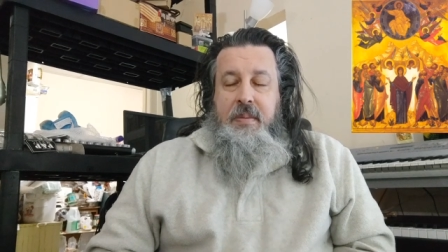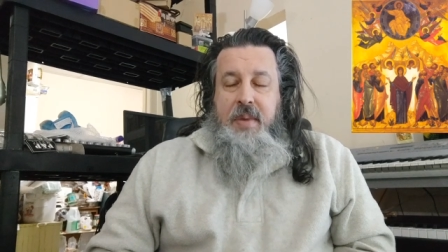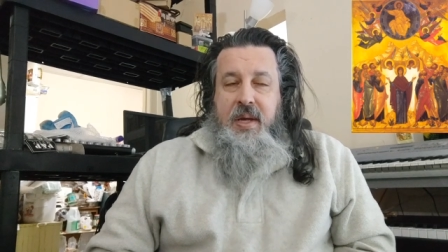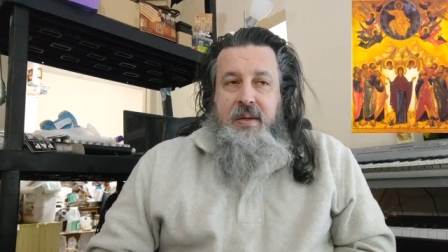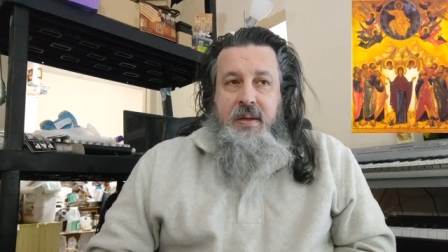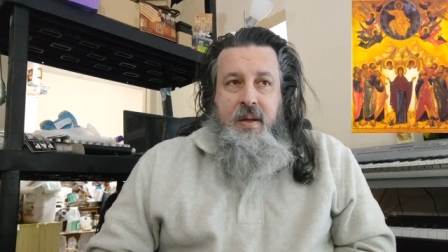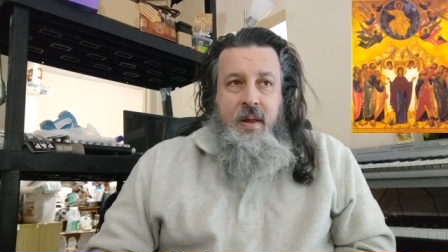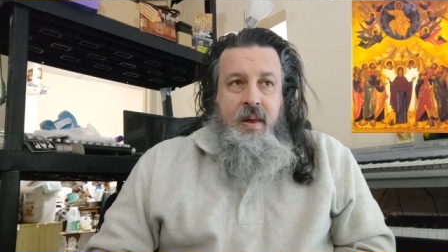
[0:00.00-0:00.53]
I
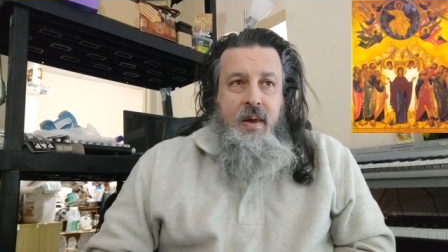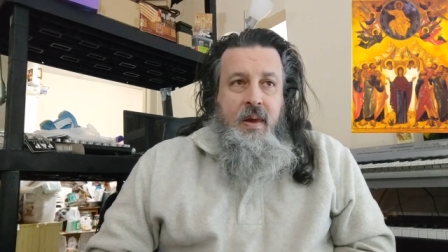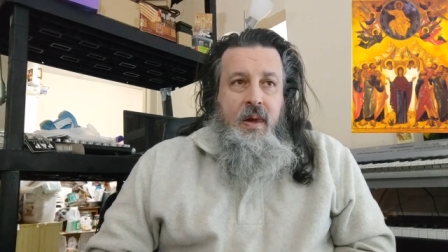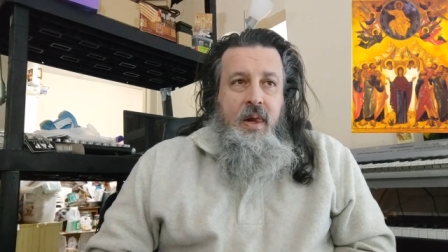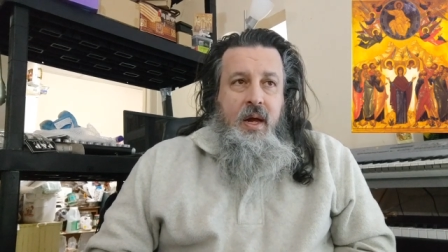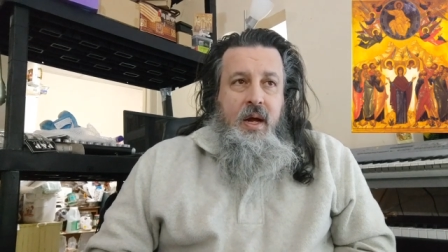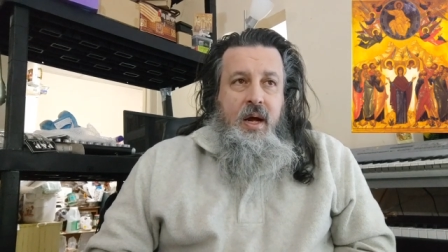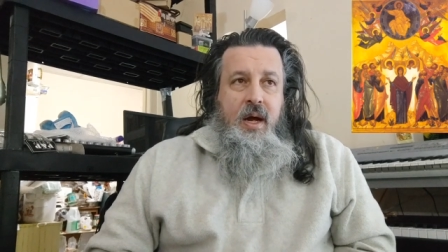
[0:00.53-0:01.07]
mean,
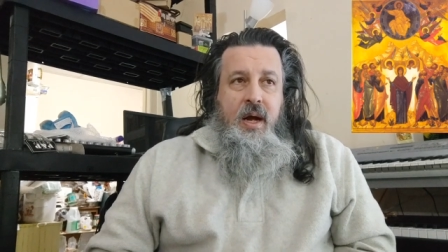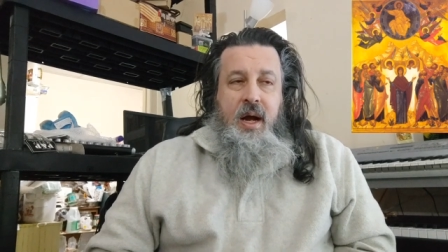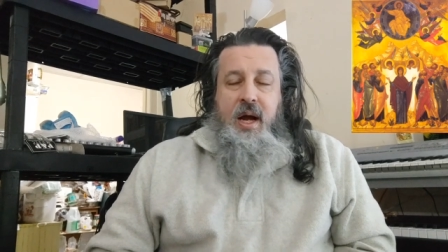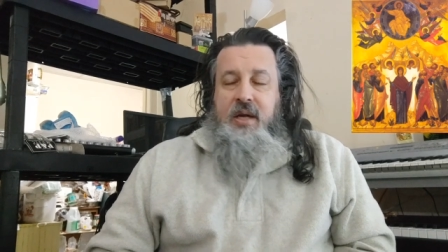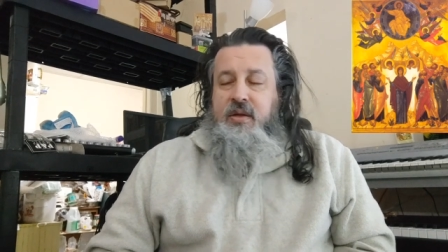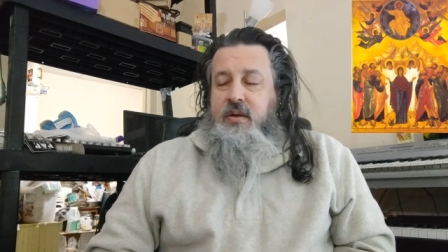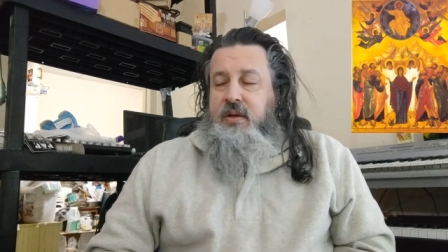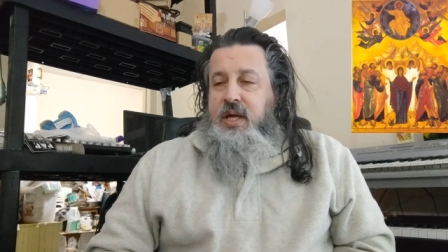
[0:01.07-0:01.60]
uh,
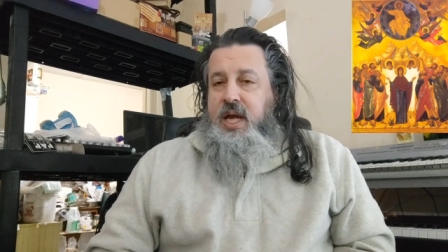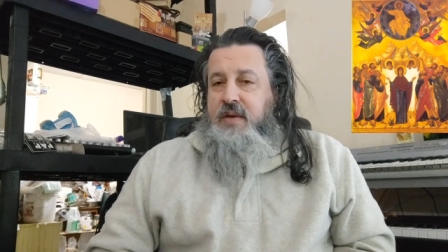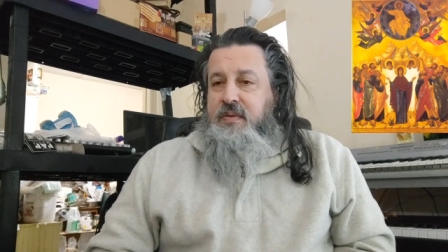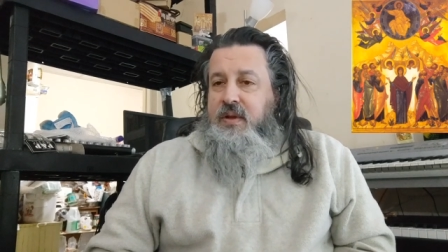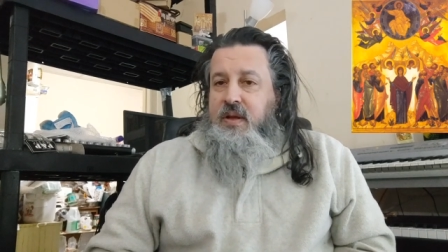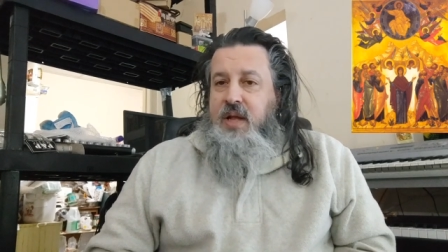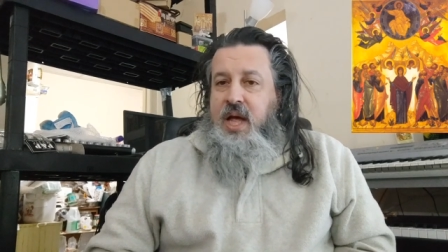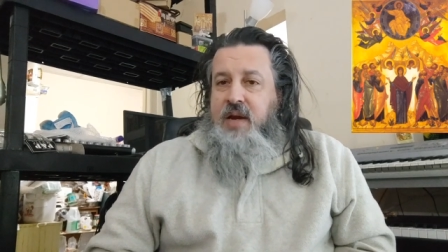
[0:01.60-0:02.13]
I certainly
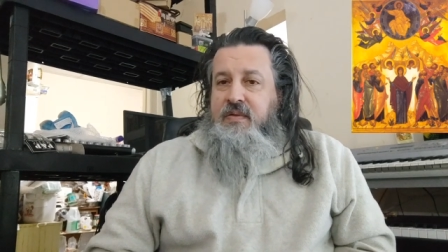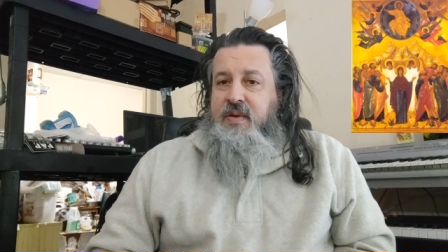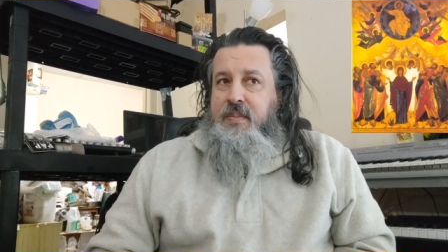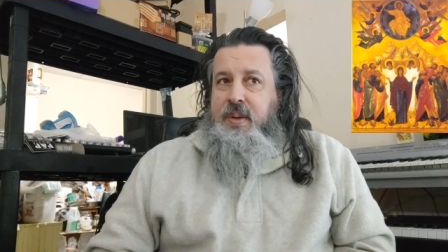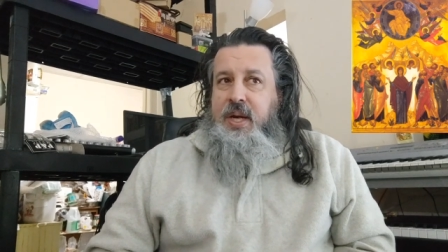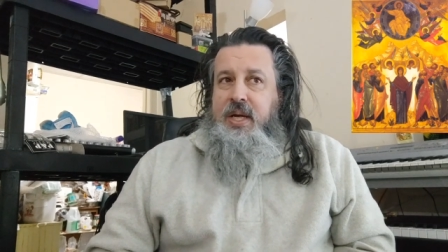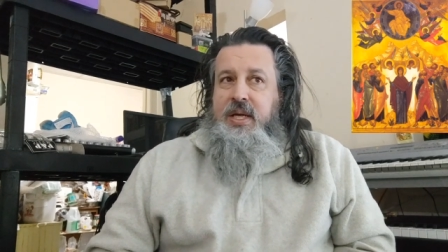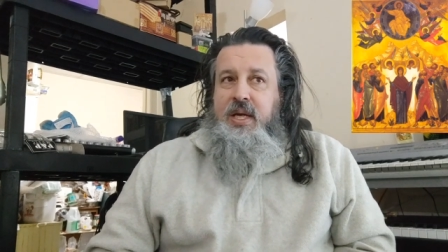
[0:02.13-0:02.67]
have a lot of
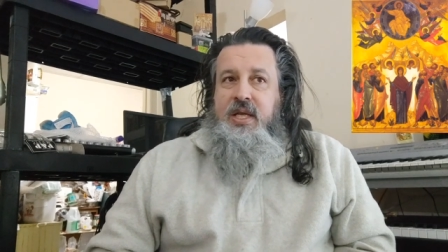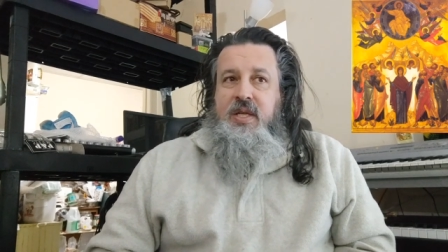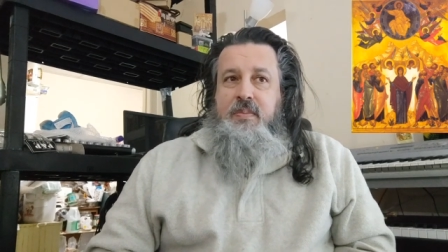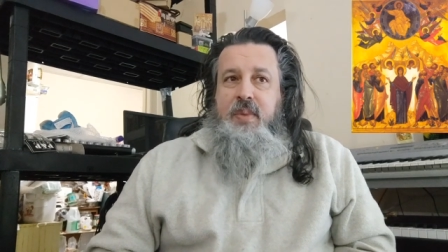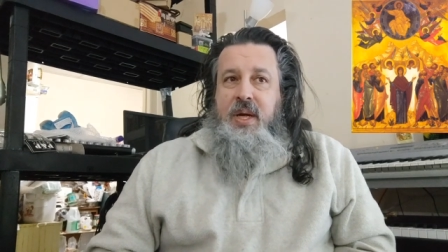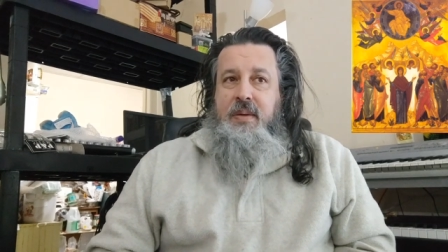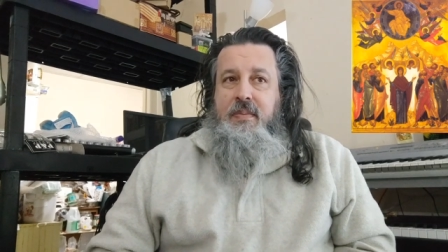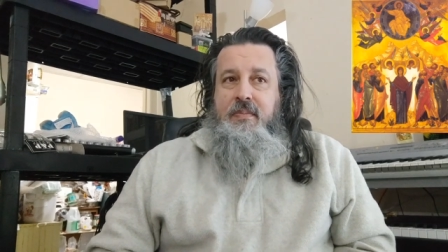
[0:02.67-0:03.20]
opinions,
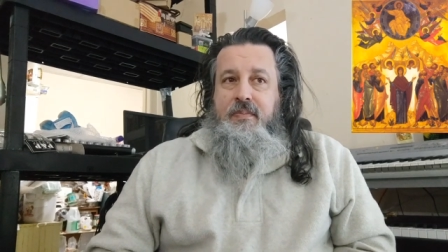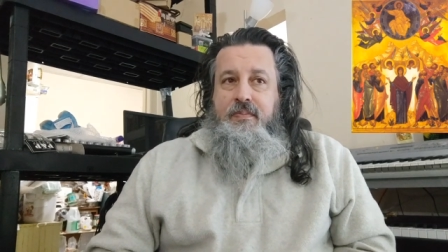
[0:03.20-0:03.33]
but